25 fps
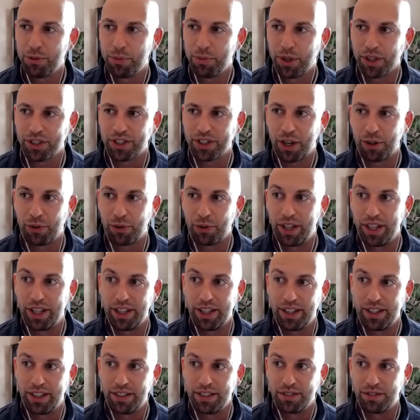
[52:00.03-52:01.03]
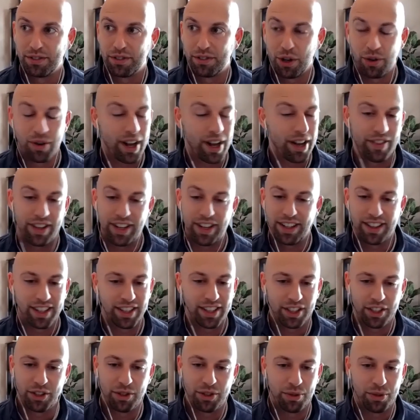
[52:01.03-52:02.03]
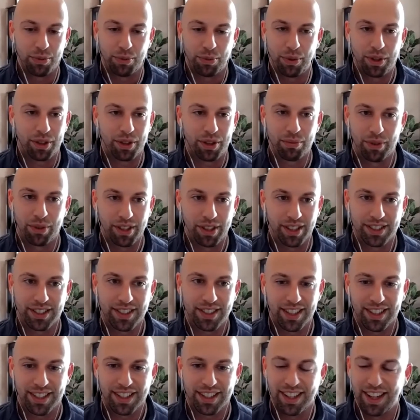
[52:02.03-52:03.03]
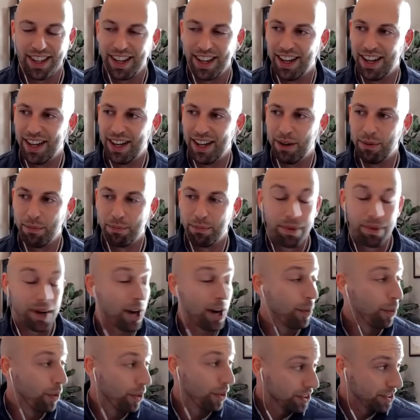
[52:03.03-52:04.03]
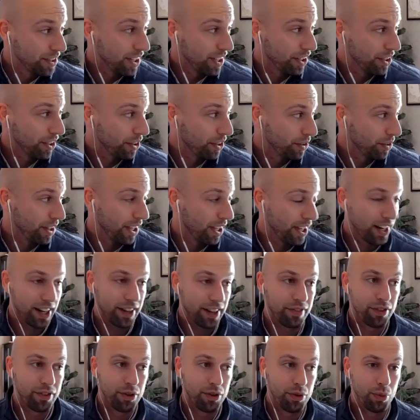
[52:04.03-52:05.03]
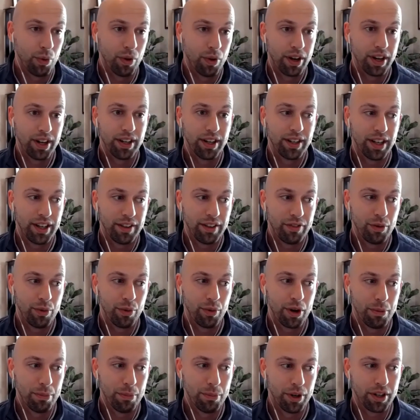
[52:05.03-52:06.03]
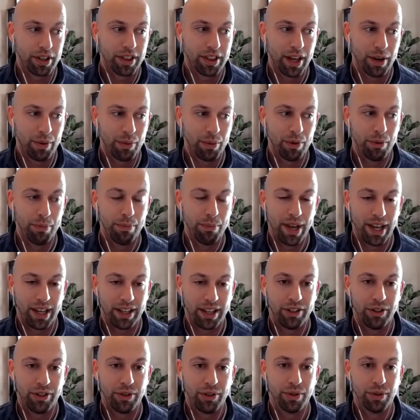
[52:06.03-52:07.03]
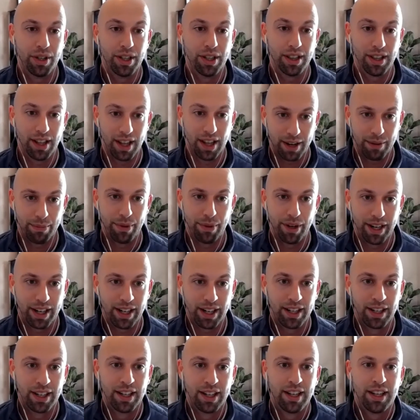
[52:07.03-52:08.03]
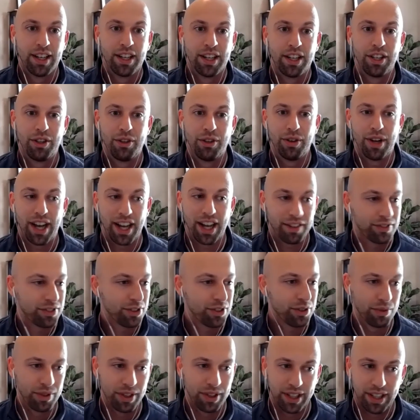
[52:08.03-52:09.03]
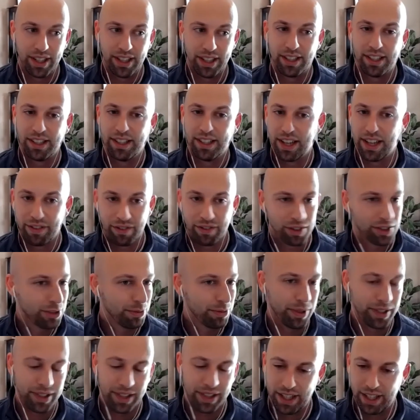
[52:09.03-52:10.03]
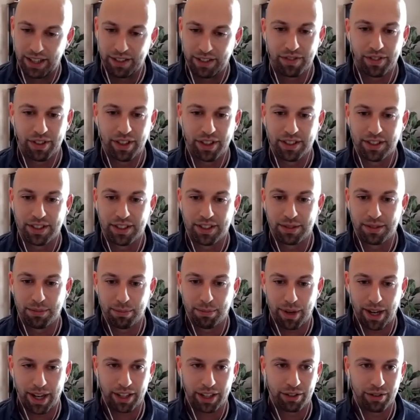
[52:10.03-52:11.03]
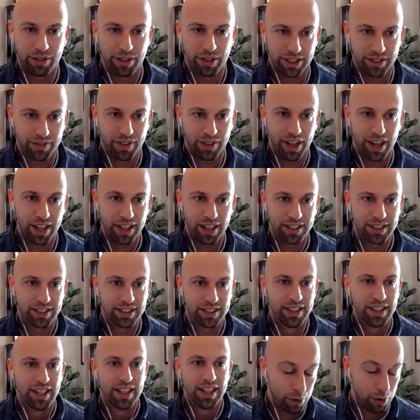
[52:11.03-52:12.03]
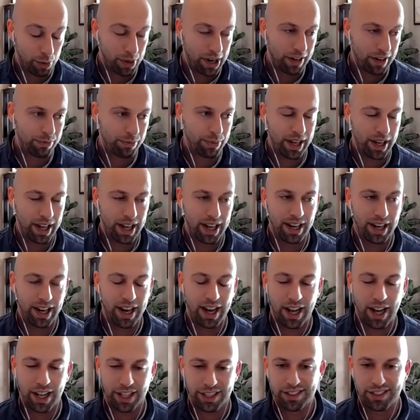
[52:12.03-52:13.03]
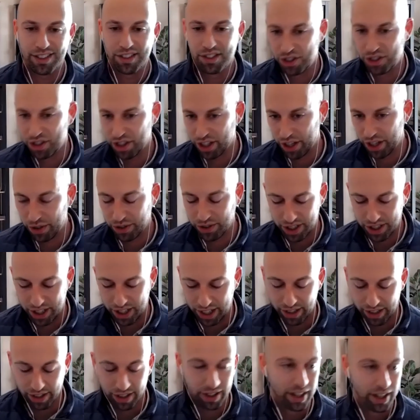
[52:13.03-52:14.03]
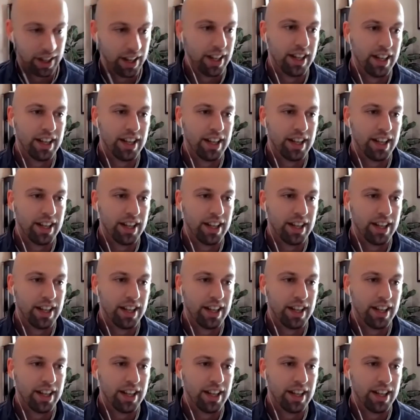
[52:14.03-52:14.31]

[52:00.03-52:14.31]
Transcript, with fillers: of the books I read don't have anything to do with real estate. Um, yeah. But I will tell you that if you wanna if you want a book that will make you a lot of money, you have to read "Never Split the Difference" by Chris Voss, former FBI hostage negotiator.